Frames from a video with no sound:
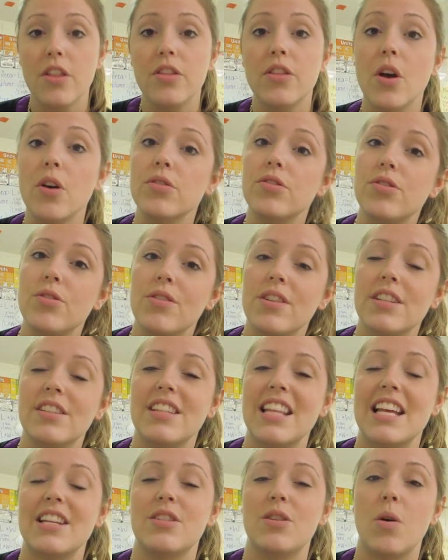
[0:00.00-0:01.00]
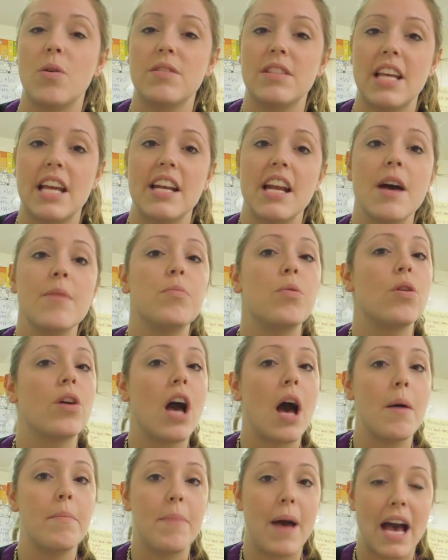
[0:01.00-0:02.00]
Those students that don't sign up will
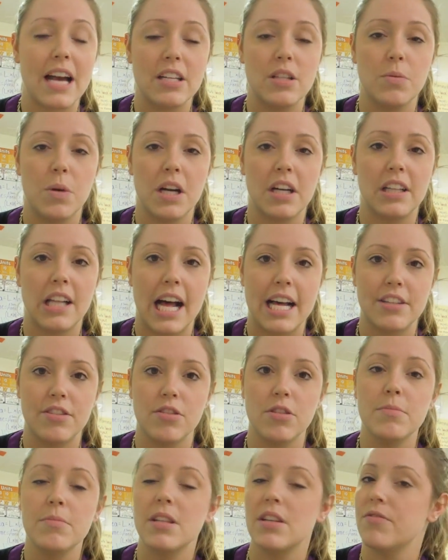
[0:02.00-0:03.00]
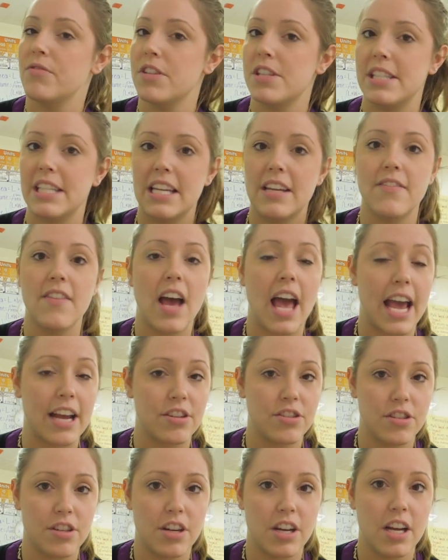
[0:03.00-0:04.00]
come back to our classrooms and receive
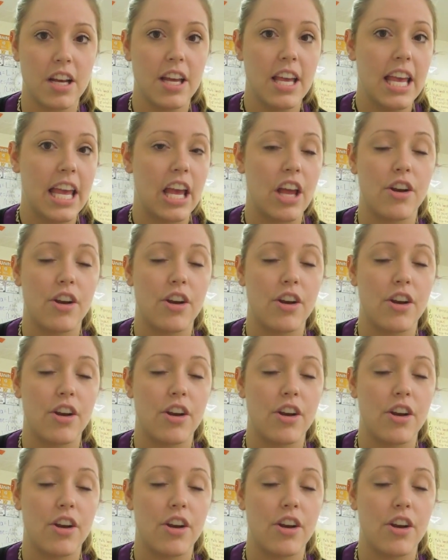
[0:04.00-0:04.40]
extra